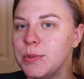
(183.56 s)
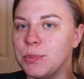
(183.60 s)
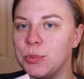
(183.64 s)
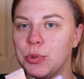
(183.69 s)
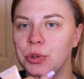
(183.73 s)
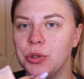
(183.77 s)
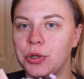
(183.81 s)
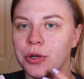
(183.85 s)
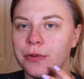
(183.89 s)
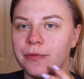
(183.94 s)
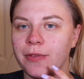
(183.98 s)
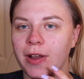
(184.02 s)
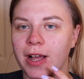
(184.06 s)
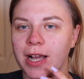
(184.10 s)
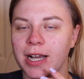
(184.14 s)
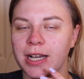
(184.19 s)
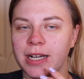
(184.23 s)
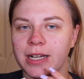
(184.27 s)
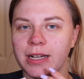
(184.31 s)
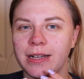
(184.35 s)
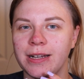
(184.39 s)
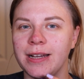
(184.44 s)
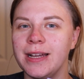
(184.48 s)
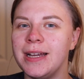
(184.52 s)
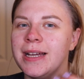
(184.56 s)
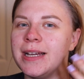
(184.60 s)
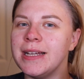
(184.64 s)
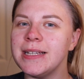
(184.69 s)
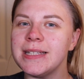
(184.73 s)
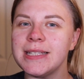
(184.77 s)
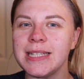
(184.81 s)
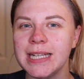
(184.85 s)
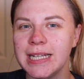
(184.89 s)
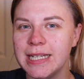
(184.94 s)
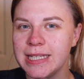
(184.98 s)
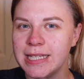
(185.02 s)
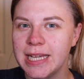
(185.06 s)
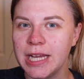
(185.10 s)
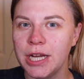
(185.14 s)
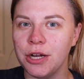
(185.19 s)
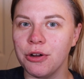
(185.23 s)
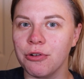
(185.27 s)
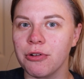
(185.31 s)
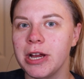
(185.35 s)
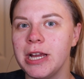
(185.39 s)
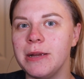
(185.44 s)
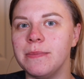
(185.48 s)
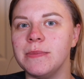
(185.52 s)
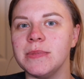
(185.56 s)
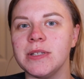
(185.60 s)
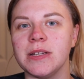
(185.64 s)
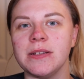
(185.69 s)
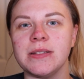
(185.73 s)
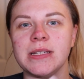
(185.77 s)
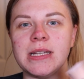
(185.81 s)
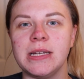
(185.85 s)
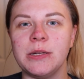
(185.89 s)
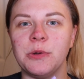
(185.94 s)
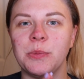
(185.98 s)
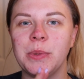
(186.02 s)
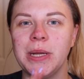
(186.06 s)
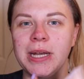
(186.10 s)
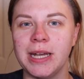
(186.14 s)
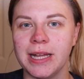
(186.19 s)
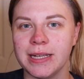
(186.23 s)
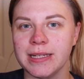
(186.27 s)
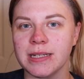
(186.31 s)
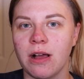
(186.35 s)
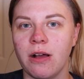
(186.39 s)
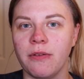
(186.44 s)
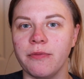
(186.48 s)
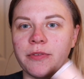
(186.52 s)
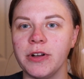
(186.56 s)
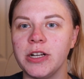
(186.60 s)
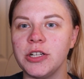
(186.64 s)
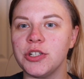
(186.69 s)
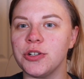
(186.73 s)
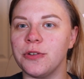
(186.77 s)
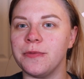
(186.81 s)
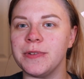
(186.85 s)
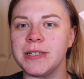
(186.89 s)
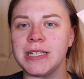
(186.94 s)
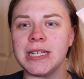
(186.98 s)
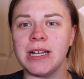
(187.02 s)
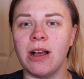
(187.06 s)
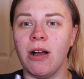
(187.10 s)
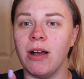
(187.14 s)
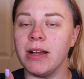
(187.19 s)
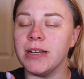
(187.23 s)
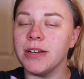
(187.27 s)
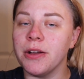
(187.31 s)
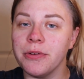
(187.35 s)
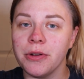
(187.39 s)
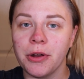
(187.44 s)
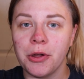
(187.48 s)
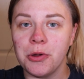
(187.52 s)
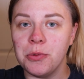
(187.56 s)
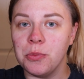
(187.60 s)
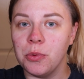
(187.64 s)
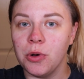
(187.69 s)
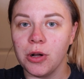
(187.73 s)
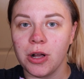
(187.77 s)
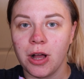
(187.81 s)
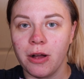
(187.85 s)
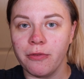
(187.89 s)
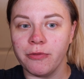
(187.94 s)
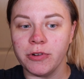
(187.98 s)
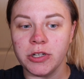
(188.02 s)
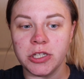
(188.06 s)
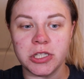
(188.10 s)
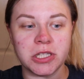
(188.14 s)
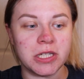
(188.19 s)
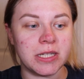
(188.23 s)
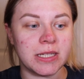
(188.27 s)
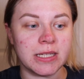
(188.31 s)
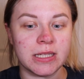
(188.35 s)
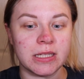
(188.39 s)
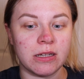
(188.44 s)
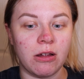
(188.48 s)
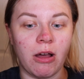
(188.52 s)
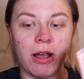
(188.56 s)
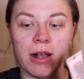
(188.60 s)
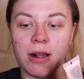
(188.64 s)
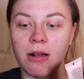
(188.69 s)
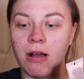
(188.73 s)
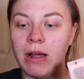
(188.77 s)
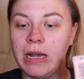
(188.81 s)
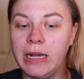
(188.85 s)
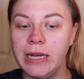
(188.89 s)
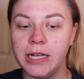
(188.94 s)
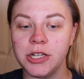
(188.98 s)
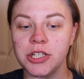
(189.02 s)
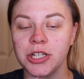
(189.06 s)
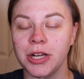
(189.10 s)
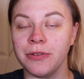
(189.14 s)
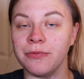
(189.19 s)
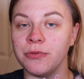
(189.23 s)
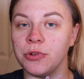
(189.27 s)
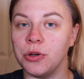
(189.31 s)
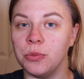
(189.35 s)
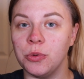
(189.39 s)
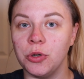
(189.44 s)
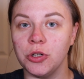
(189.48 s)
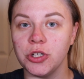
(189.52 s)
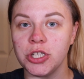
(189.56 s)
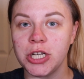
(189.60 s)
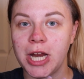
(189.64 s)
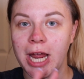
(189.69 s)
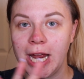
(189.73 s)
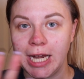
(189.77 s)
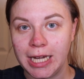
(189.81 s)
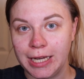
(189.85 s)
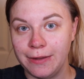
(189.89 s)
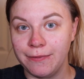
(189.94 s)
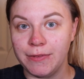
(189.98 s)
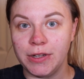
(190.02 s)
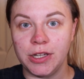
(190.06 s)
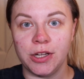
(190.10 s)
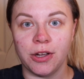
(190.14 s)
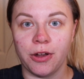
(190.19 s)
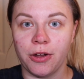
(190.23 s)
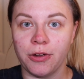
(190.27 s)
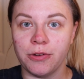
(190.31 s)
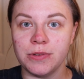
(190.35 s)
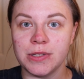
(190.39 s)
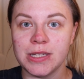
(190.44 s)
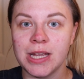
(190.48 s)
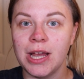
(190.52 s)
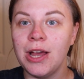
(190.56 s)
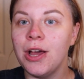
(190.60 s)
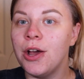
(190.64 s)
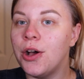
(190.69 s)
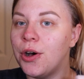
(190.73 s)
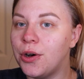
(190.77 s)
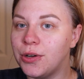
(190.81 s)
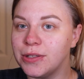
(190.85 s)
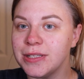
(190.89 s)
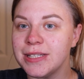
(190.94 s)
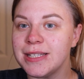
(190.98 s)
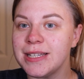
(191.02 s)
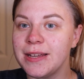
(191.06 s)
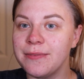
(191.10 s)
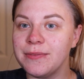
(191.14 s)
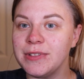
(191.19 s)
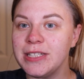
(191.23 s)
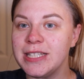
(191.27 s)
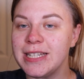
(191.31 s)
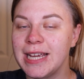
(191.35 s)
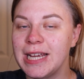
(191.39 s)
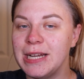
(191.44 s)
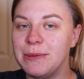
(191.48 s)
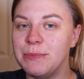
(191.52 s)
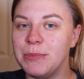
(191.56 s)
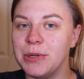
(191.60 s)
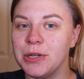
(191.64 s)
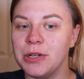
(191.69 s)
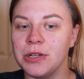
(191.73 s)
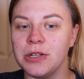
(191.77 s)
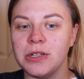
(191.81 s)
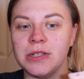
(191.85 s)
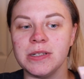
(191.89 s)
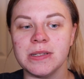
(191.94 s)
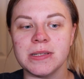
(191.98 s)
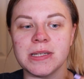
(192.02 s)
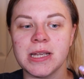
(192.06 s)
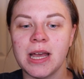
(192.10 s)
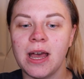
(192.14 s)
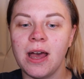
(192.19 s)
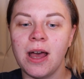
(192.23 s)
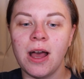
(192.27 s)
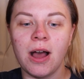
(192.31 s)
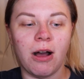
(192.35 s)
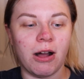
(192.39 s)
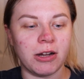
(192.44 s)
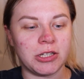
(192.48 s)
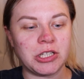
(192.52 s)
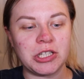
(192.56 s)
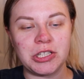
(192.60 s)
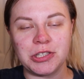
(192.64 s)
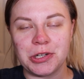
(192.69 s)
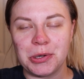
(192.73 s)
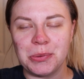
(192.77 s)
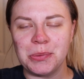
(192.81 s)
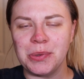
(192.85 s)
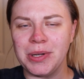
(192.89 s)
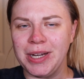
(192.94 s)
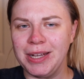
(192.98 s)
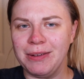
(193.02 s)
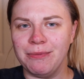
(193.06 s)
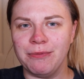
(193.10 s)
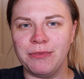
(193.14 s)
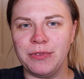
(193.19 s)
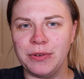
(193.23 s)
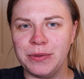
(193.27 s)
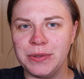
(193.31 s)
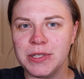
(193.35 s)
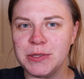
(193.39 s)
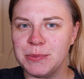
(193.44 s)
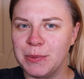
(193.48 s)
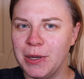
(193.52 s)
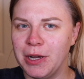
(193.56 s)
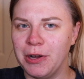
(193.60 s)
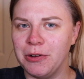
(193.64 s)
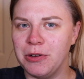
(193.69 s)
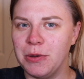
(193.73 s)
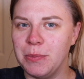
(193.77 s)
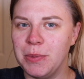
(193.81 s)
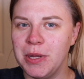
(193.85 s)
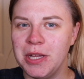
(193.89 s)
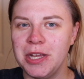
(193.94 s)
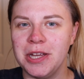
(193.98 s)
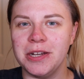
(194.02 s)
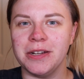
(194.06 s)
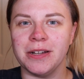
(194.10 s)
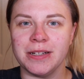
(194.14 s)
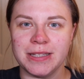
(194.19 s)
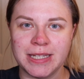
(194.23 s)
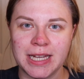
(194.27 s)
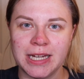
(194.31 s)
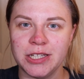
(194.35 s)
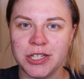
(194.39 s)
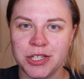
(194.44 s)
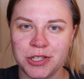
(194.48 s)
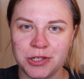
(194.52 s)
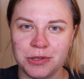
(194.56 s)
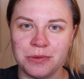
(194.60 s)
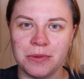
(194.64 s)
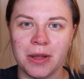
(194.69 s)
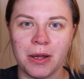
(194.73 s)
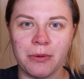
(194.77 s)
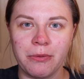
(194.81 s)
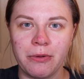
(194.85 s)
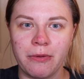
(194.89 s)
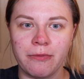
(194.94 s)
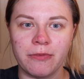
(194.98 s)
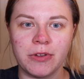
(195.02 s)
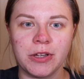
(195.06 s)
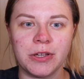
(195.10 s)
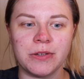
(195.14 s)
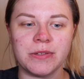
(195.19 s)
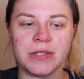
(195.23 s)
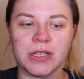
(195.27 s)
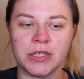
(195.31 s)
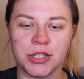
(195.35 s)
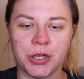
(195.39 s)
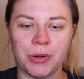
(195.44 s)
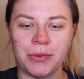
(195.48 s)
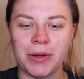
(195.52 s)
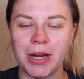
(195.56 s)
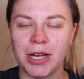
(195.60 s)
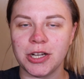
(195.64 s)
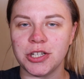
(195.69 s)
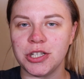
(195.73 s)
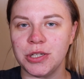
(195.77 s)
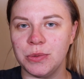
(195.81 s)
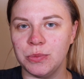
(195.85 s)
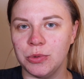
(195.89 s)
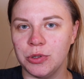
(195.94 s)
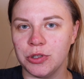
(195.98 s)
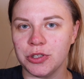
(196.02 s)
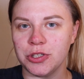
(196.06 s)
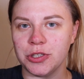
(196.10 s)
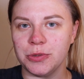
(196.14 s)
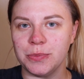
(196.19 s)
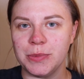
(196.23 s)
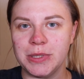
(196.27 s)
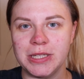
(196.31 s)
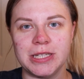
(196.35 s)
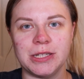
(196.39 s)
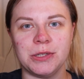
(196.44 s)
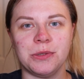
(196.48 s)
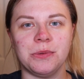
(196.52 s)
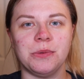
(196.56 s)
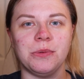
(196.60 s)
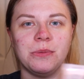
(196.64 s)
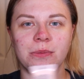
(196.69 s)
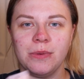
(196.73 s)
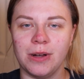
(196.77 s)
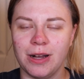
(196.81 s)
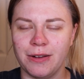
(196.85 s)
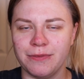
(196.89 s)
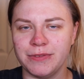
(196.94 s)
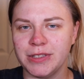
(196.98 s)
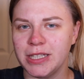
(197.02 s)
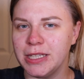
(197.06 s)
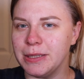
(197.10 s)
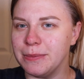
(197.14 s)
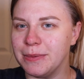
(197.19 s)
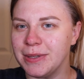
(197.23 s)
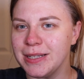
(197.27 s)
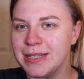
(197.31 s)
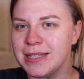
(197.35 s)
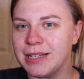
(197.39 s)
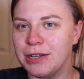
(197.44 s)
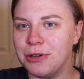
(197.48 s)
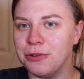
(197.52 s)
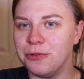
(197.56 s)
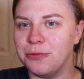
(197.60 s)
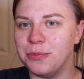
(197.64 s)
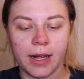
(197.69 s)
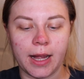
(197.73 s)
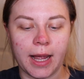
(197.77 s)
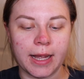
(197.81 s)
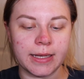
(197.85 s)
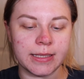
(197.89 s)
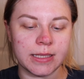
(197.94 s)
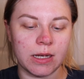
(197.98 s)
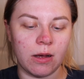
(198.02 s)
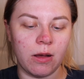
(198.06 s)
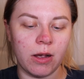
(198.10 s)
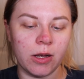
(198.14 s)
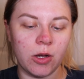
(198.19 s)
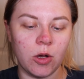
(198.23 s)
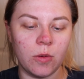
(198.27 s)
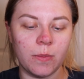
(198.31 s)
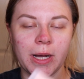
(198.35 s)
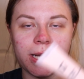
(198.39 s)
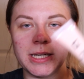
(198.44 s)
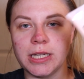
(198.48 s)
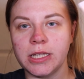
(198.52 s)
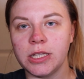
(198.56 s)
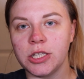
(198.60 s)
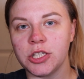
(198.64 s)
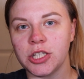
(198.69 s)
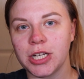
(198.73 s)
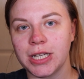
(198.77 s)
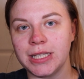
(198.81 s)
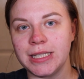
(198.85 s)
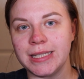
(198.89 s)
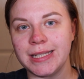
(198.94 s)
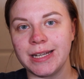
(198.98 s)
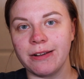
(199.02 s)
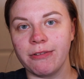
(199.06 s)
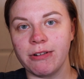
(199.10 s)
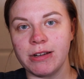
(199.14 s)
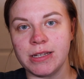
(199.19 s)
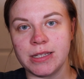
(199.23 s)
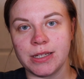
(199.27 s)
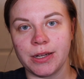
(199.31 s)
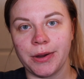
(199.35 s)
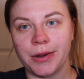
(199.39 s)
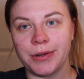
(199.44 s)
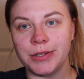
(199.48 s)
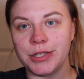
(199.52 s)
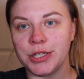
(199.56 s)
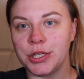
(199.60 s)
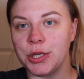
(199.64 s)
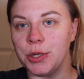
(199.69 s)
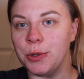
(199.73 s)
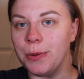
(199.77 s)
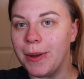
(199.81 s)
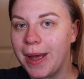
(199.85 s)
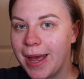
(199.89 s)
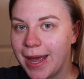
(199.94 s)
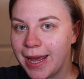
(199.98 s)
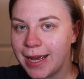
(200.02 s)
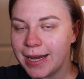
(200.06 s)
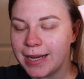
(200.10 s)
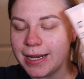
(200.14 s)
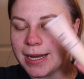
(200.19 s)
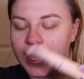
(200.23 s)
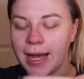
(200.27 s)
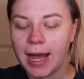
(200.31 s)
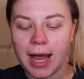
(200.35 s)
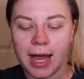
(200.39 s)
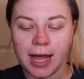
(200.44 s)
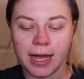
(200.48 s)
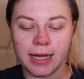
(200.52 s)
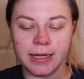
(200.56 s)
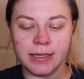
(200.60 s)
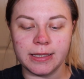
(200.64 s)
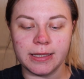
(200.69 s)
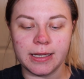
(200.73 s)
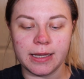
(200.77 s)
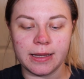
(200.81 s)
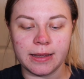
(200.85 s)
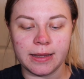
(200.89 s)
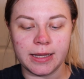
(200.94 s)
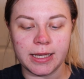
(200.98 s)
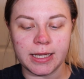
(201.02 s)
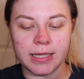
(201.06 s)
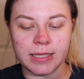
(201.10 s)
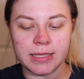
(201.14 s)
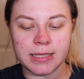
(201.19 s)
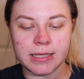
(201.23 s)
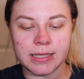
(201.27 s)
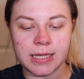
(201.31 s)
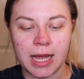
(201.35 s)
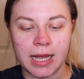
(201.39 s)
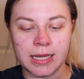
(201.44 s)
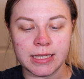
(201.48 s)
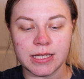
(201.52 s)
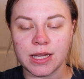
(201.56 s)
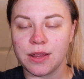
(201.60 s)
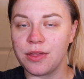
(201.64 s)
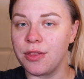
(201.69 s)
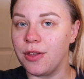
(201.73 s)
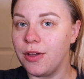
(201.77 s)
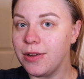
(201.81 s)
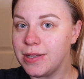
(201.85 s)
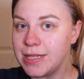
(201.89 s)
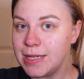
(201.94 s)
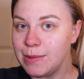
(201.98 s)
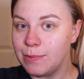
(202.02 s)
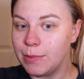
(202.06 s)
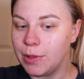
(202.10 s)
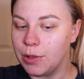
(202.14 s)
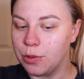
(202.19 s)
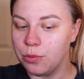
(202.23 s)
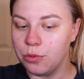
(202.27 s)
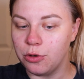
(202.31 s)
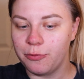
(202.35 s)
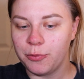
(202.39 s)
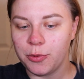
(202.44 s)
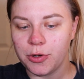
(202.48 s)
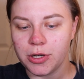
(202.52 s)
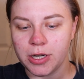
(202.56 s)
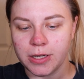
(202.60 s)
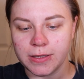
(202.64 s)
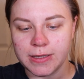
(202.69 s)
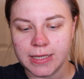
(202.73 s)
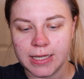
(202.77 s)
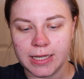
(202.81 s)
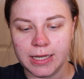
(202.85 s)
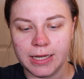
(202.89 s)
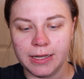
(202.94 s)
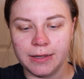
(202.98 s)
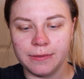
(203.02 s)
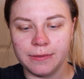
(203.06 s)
was more of like a CC cream, so it's a little bit less coverage. Obviously, I don't know what coverage this is like. I literally have not watched any videos on 17 because I just don't want to influence my own opinion. I tend to do that with reviews. I don't actually watch them until I've done it myself. Okay, so I got mine in the shade 002N, and this has 30ml of product in